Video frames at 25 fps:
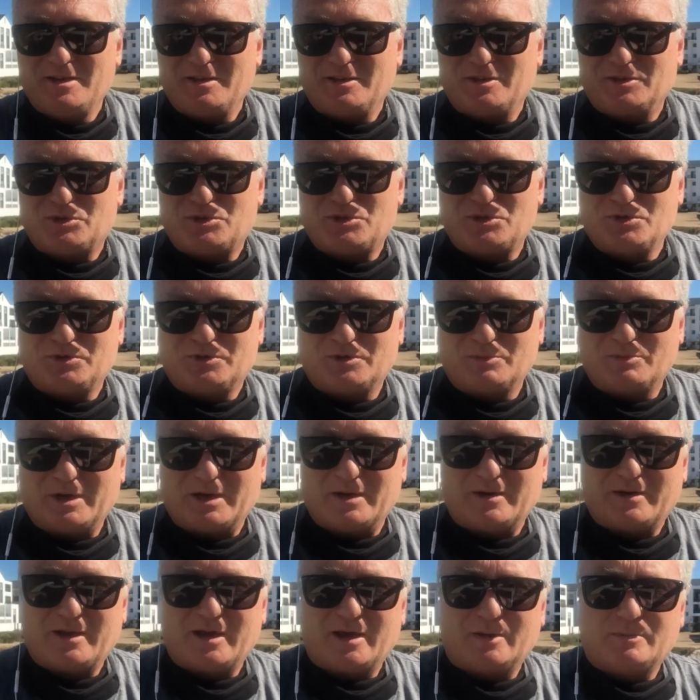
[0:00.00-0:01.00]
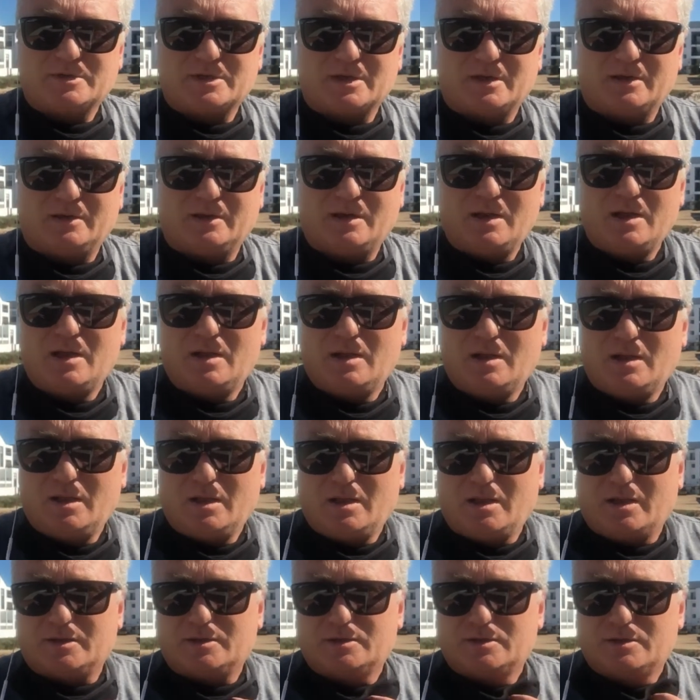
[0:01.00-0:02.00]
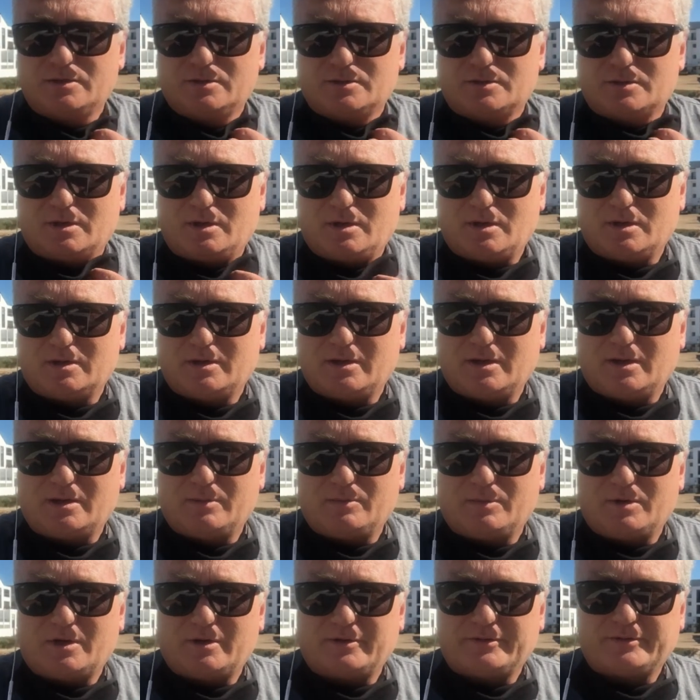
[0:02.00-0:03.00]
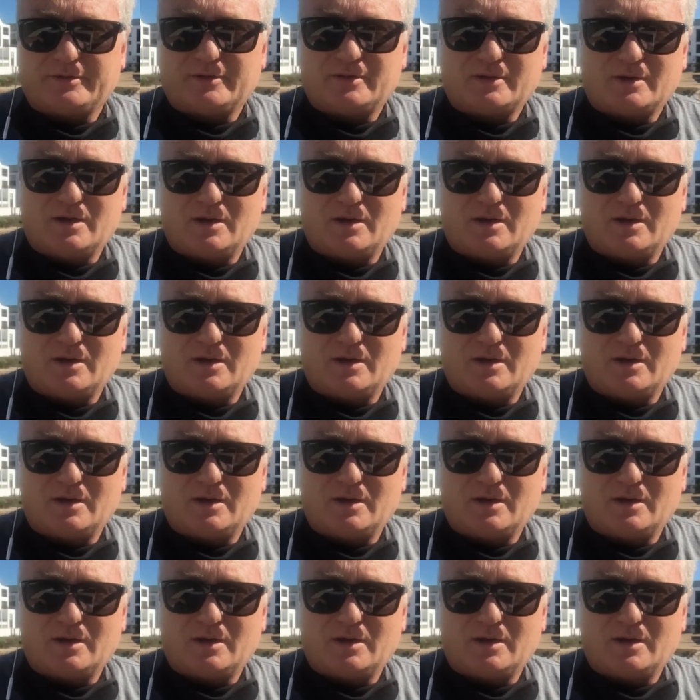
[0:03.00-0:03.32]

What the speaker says: The truth about Cape Town. Excuse the lockdown mask.